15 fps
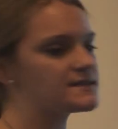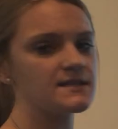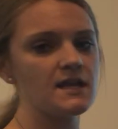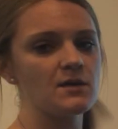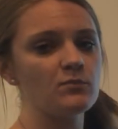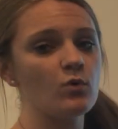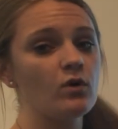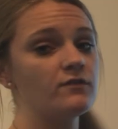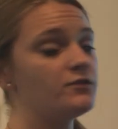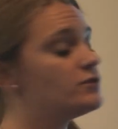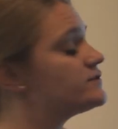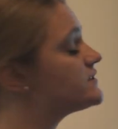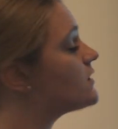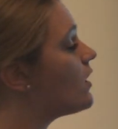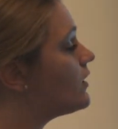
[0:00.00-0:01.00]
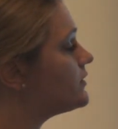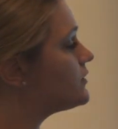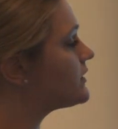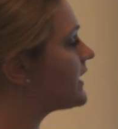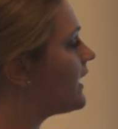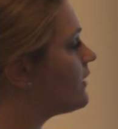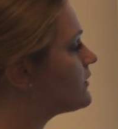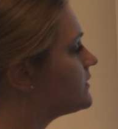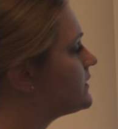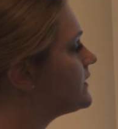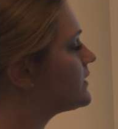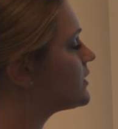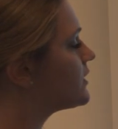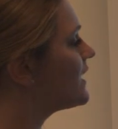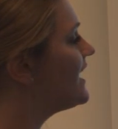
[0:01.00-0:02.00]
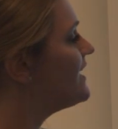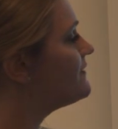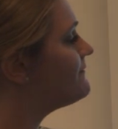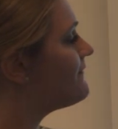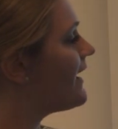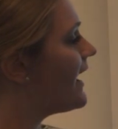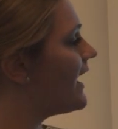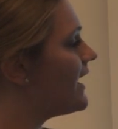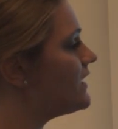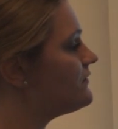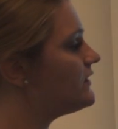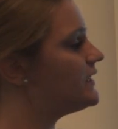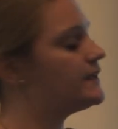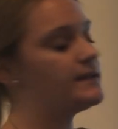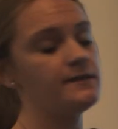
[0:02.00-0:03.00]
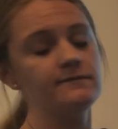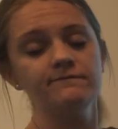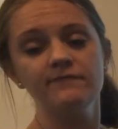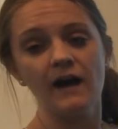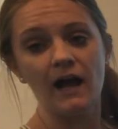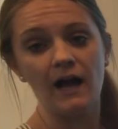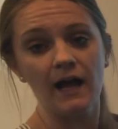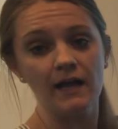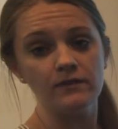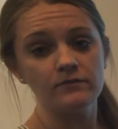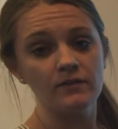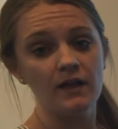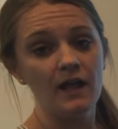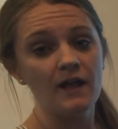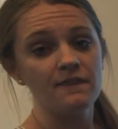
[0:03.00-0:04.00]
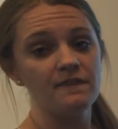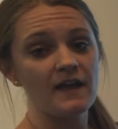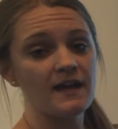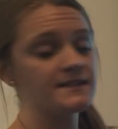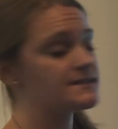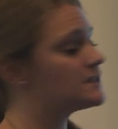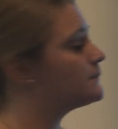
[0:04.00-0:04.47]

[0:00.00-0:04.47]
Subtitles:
example, if you saw in your calculator 5E5, that